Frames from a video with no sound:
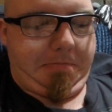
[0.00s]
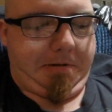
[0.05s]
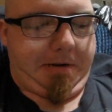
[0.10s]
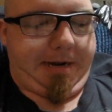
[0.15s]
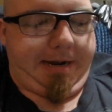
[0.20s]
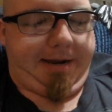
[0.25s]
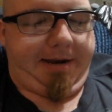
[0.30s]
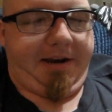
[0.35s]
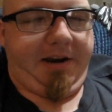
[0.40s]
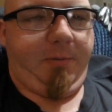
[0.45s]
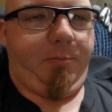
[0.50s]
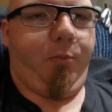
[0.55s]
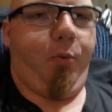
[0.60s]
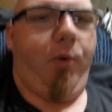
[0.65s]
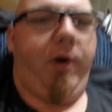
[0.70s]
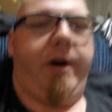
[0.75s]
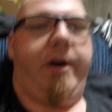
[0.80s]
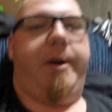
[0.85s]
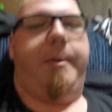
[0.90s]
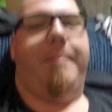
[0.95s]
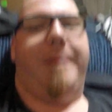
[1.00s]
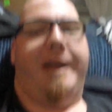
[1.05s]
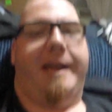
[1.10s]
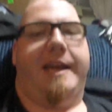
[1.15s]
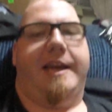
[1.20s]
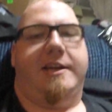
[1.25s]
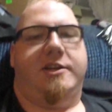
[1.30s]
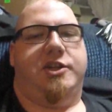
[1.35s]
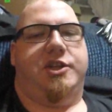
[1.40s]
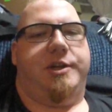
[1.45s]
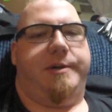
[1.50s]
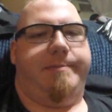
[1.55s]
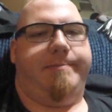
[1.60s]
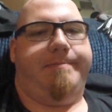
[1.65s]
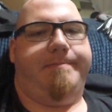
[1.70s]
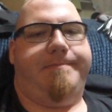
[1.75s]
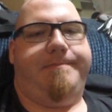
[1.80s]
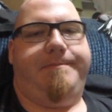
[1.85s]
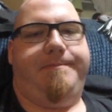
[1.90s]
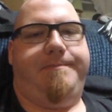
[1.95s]
I ended up wearing my ketchup.
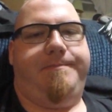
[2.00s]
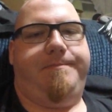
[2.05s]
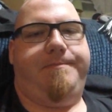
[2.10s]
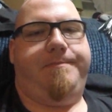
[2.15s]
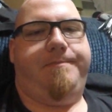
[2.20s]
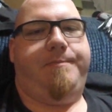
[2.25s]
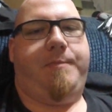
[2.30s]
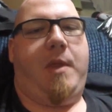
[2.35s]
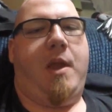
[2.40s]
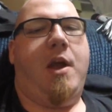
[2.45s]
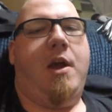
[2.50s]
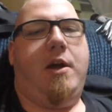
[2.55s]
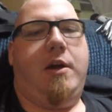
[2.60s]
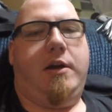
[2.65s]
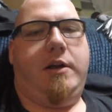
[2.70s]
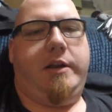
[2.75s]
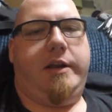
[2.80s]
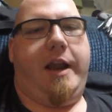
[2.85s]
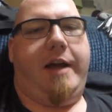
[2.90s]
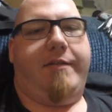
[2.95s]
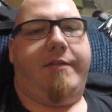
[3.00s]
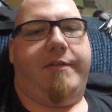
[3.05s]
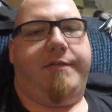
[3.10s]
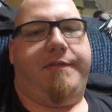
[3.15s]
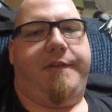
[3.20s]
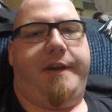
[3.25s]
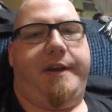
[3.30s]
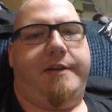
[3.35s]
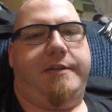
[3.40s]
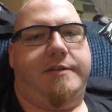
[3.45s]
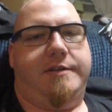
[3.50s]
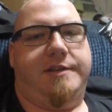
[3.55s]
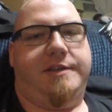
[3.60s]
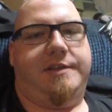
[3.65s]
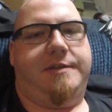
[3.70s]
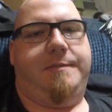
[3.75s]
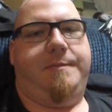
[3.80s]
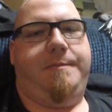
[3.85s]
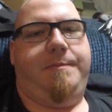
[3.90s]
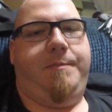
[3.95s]
Never
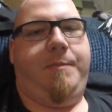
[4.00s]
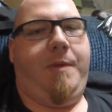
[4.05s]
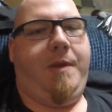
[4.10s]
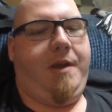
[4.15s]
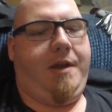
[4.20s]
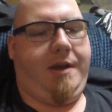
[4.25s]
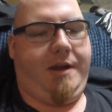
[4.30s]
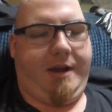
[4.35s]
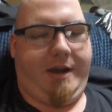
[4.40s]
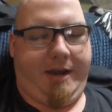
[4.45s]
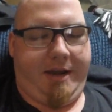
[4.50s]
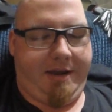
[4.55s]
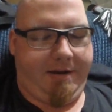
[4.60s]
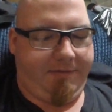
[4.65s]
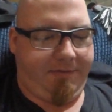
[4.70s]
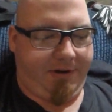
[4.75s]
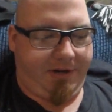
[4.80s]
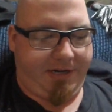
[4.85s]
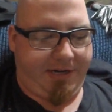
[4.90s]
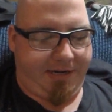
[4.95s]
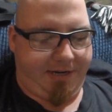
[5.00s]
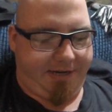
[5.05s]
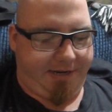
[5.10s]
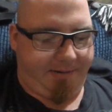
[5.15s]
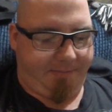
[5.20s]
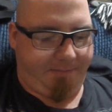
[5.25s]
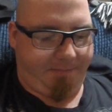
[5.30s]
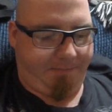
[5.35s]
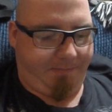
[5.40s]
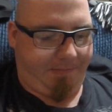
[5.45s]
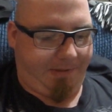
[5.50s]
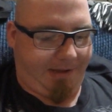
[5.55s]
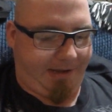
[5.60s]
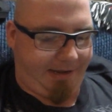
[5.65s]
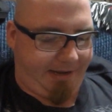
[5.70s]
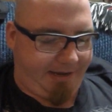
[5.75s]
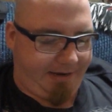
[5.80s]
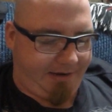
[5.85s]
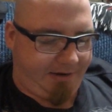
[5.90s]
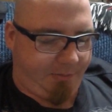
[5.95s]
fails. Every time I
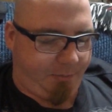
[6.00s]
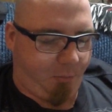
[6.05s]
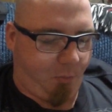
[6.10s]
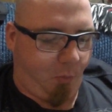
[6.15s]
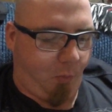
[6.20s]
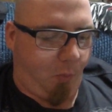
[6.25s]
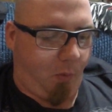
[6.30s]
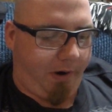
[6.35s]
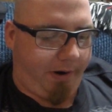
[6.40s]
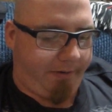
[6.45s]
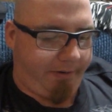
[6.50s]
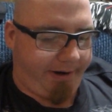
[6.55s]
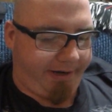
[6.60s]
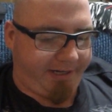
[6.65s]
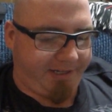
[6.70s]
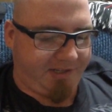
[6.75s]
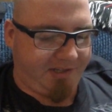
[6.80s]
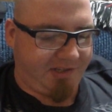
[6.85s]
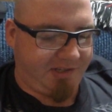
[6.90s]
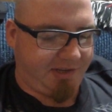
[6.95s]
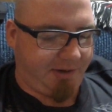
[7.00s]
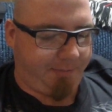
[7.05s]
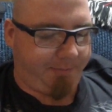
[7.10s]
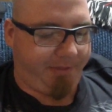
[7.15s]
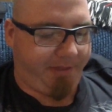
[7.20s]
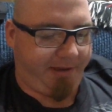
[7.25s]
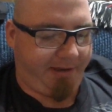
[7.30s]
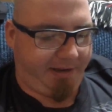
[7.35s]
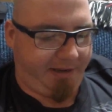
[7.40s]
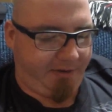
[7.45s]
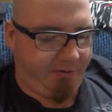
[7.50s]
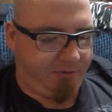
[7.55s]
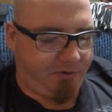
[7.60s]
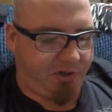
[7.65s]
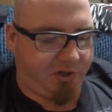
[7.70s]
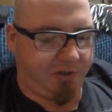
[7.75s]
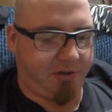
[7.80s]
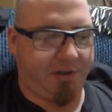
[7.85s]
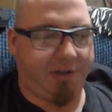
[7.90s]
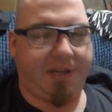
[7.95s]
end up wearing something,
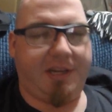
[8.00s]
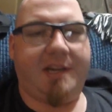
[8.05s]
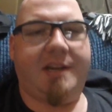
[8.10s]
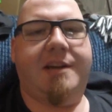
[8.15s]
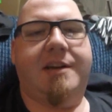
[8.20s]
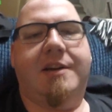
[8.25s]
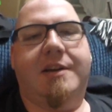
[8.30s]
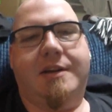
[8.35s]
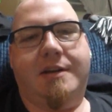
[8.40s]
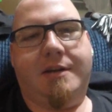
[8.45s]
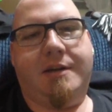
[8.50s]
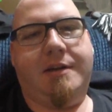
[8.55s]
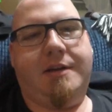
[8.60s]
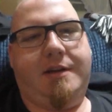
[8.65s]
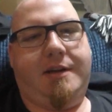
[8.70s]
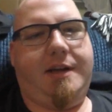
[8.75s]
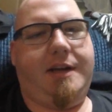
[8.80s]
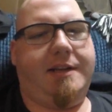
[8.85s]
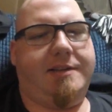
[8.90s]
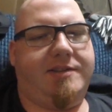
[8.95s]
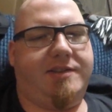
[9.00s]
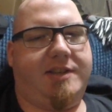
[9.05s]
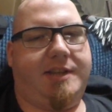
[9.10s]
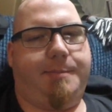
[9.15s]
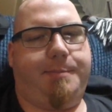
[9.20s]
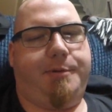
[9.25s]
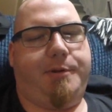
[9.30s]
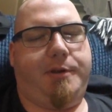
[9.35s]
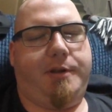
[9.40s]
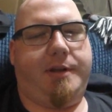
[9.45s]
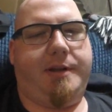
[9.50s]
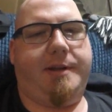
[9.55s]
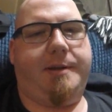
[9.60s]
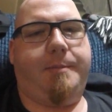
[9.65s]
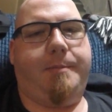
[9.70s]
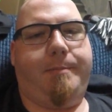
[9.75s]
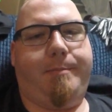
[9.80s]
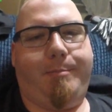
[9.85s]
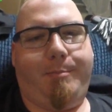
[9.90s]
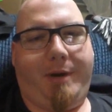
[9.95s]
usually. That's typically
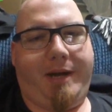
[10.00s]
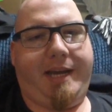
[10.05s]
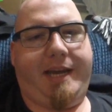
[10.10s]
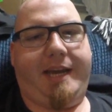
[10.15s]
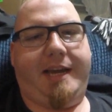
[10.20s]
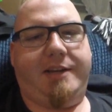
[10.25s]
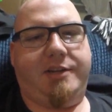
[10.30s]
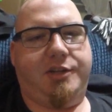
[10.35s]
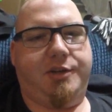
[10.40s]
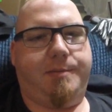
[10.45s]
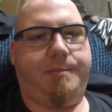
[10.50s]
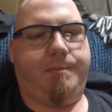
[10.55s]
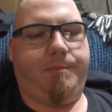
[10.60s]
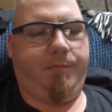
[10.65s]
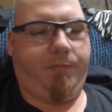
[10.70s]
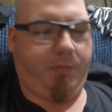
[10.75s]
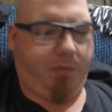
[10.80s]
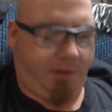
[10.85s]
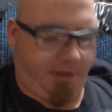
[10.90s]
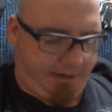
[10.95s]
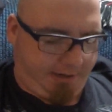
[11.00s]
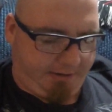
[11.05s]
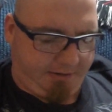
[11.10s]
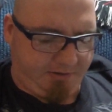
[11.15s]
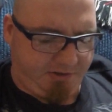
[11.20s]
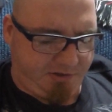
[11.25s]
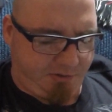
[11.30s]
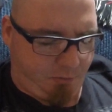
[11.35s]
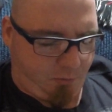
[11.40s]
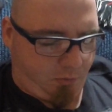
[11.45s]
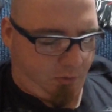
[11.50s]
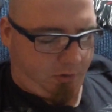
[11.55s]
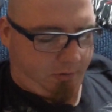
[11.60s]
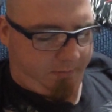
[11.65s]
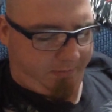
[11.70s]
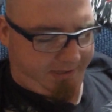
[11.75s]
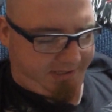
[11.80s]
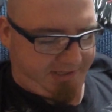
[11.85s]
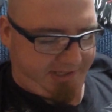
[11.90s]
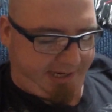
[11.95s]
my ketchup. I also wore
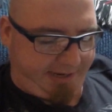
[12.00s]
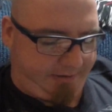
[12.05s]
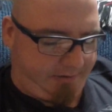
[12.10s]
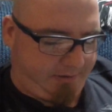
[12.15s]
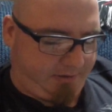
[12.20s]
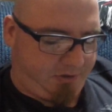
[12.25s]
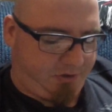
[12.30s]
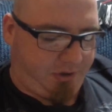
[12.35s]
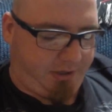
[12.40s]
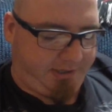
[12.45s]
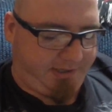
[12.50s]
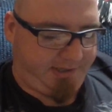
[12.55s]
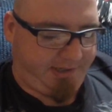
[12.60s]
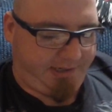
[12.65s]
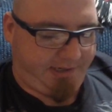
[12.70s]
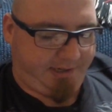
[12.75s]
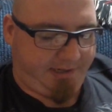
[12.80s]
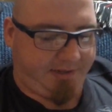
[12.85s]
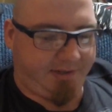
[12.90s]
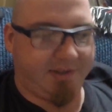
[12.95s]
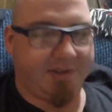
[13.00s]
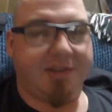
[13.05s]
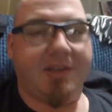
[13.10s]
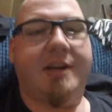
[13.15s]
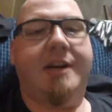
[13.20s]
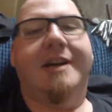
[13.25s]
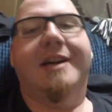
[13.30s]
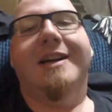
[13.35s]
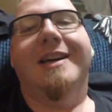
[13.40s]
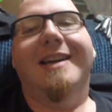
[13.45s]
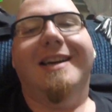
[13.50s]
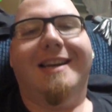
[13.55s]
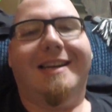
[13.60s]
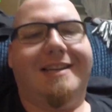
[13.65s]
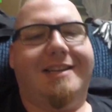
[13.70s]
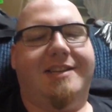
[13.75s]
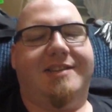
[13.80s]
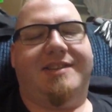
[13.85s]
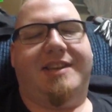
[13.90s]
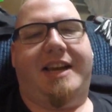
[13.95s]
my salad dressing because
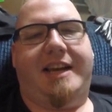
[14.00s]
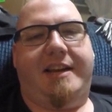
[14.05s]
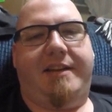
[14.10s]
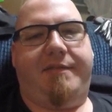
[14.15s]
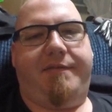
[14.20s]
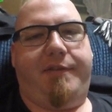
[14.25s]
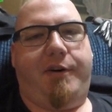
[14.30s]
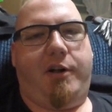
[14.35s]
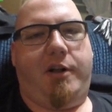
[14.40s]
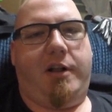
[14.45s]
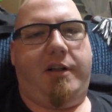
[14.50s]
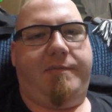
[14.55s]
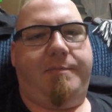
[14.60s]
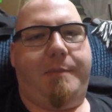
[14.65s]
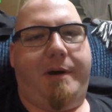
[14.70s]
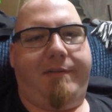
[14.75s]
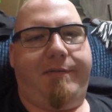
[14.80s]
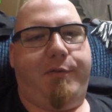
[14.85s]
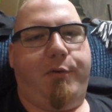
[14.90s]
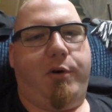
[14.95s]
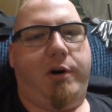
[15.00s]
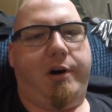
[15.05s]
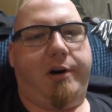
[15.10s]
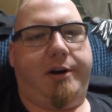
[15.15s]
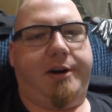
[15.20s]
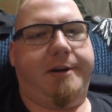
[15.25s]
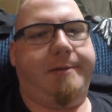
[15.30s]
it decided to fall off my fork.